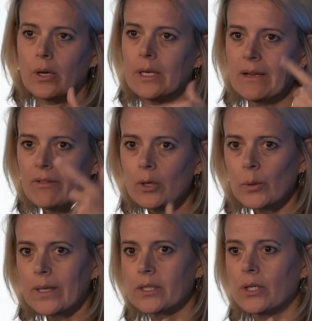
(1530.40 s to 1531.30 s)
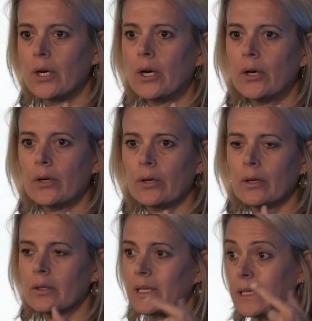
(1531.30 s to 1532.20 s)
has
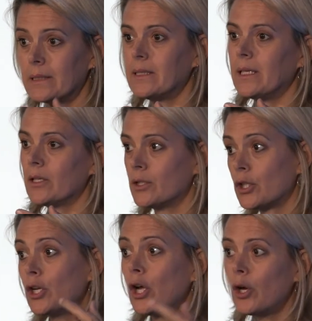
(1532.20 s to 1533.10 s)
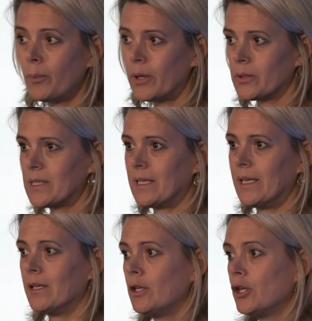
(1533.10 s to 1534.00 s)
allowed them
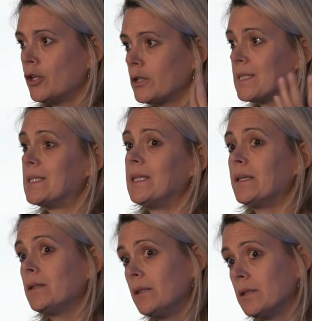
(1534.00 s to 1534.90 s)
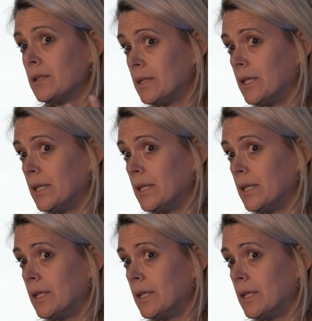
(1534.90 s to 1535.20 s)
to be a critical